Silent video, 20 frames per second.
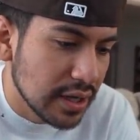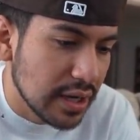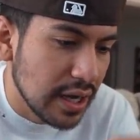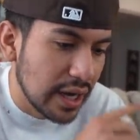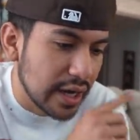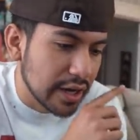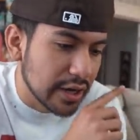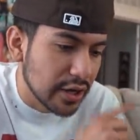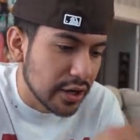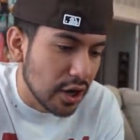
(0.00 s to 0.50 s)

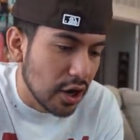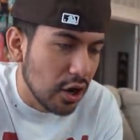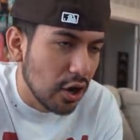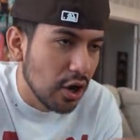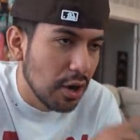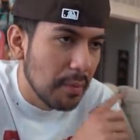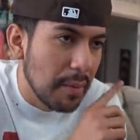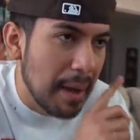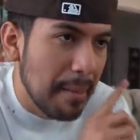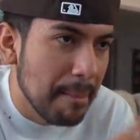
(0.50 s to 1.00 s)
Got a girl
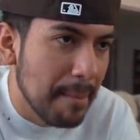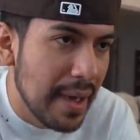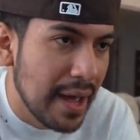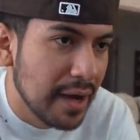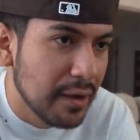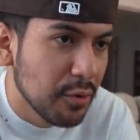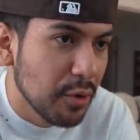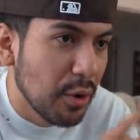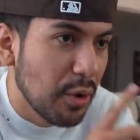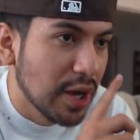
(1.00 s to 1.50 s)
on my
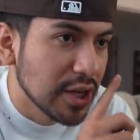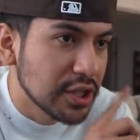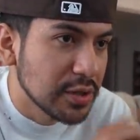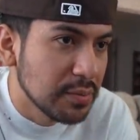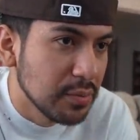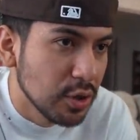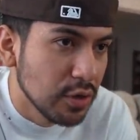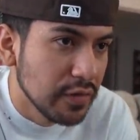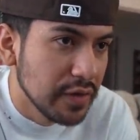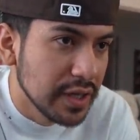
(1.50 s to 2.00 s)
med, we
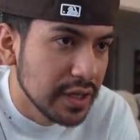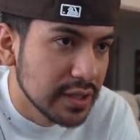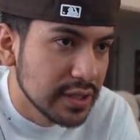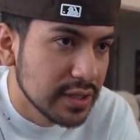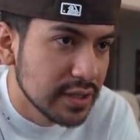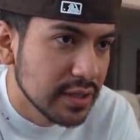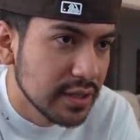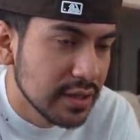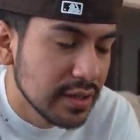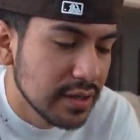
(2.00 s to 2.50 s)
watching movies